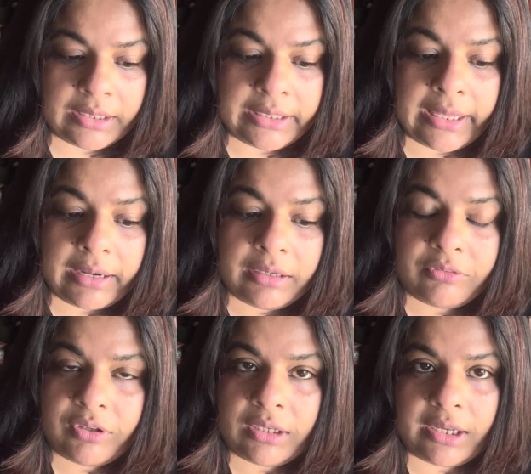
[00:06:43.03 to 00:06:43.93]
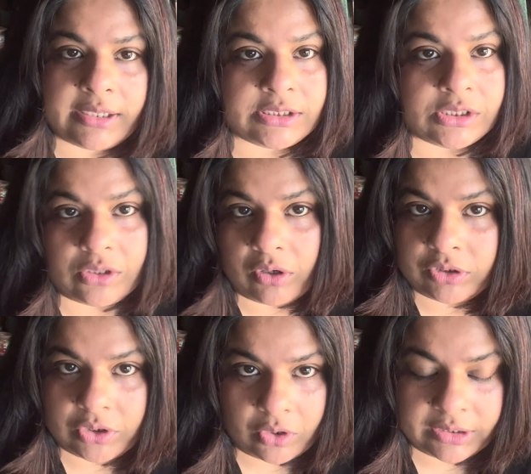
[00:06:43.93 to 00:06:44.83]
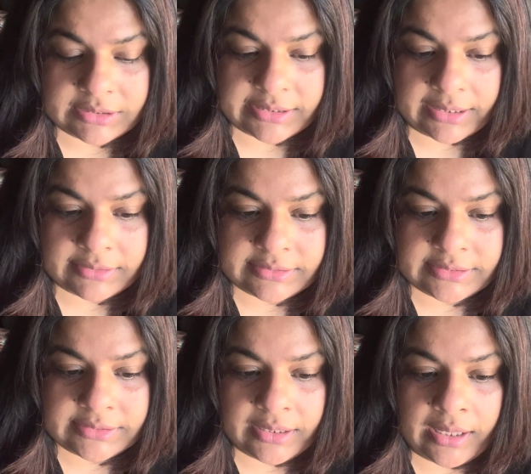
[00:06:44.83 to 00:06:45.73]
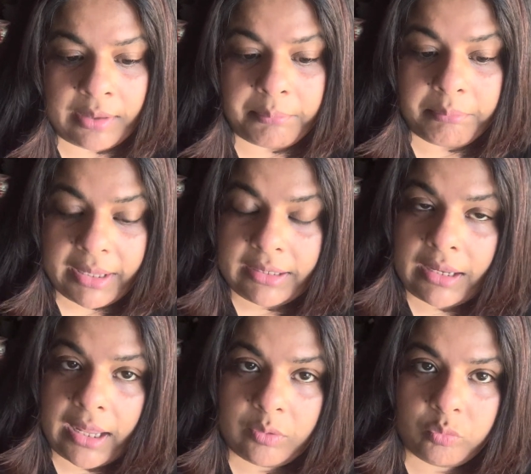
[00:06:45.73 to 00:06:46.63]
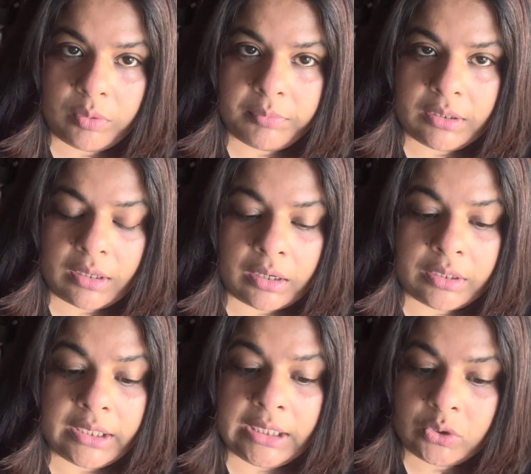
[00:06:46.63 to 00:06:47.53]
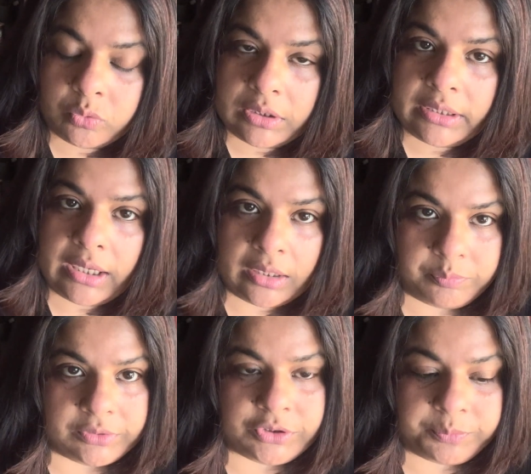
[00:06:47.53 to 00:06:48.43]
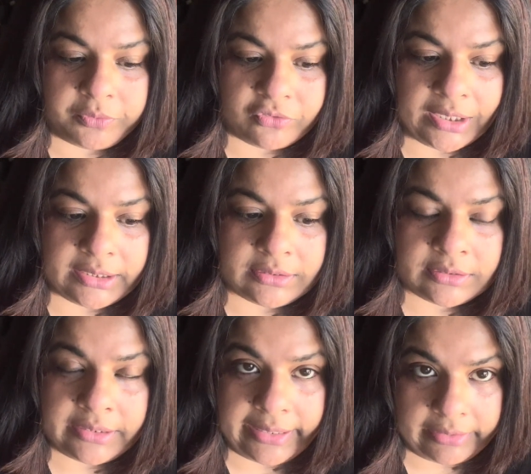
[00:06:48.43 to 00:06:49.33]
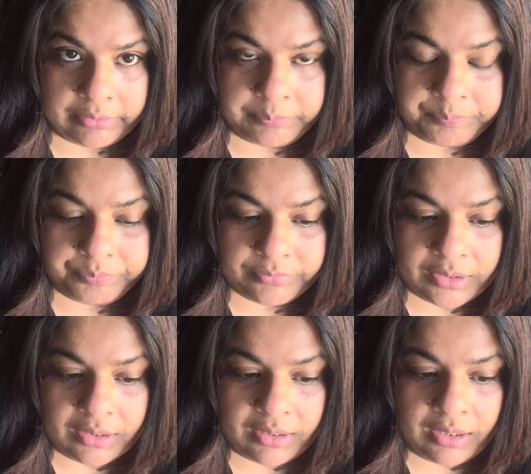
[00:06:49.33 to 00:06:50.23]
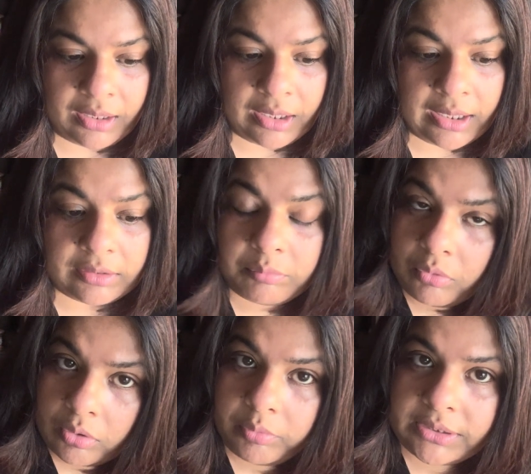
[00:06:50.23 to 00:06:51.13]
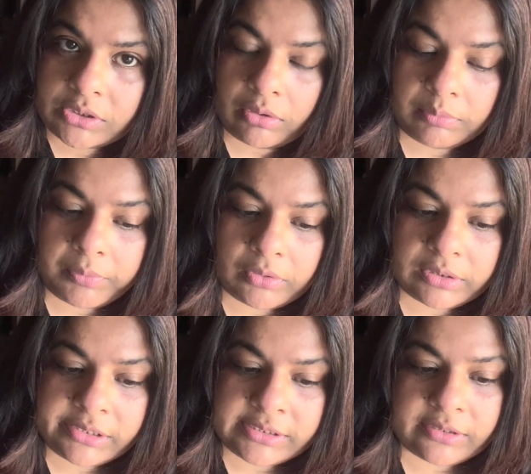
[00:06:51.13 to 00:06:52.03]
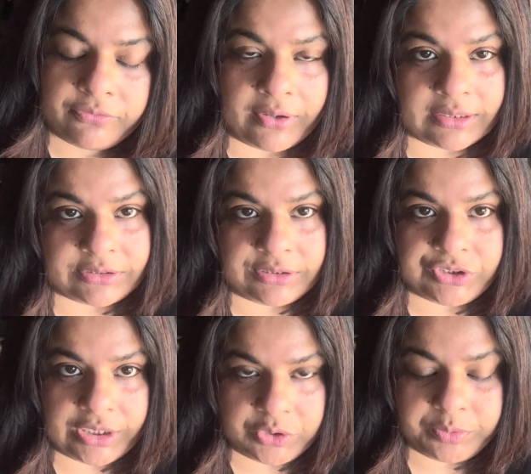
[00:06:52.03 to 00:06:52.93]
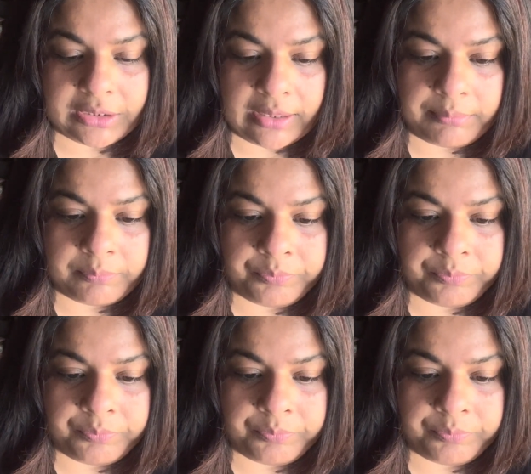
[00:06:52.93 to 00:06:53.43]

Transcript: Caregiving is not rocket science. Men and women are equally able to provide care. And the more we talk about this, the faster change will come.